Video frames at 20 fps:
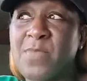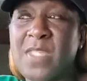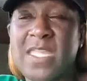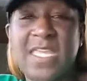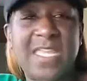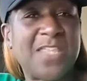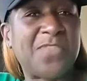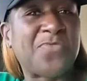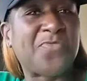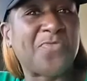
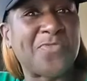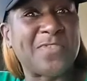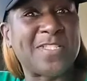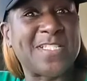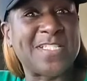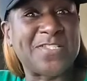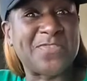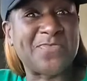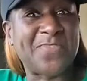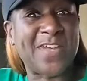getting through a
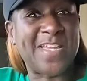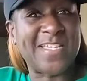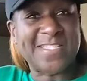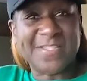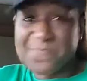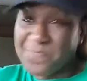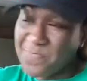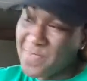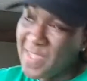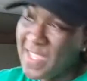
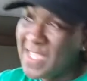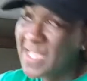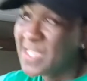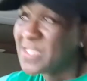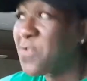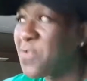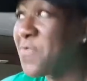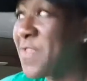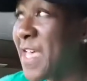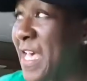situation.
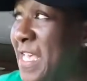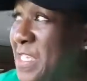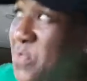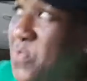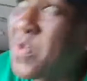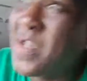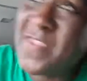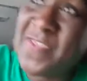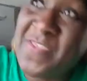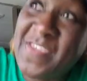So
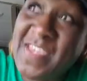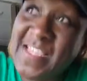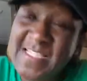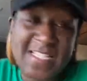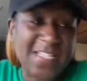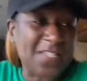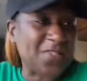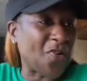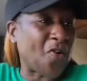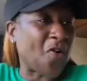that's what
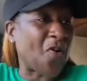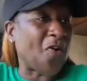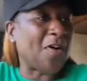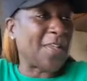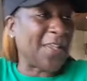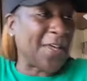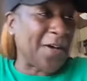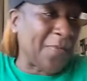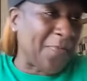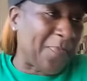this is
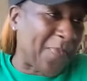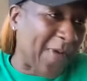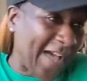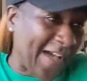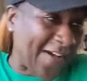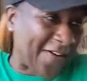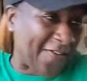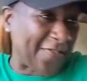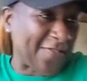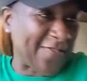all
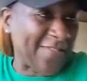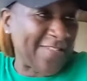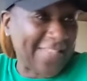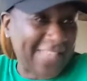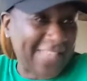about.